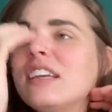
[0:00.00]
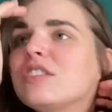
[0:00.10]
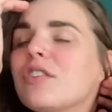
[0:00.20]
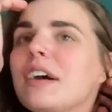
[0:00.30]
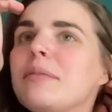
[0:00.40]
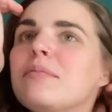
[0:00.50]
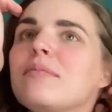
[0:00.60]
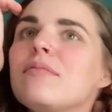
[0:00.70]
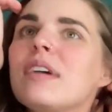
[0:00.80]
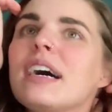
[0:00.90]
so
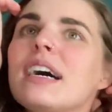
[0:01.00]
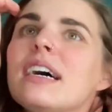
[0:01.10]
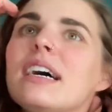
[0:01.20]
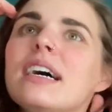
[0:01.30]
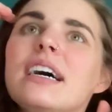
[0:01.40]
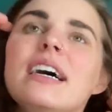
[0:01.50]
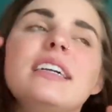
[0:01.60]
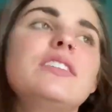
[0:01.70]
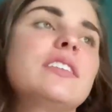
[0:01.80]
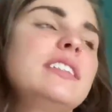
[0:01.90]
I
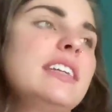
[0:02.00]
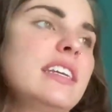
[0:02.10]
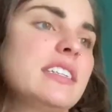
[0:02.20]
took a day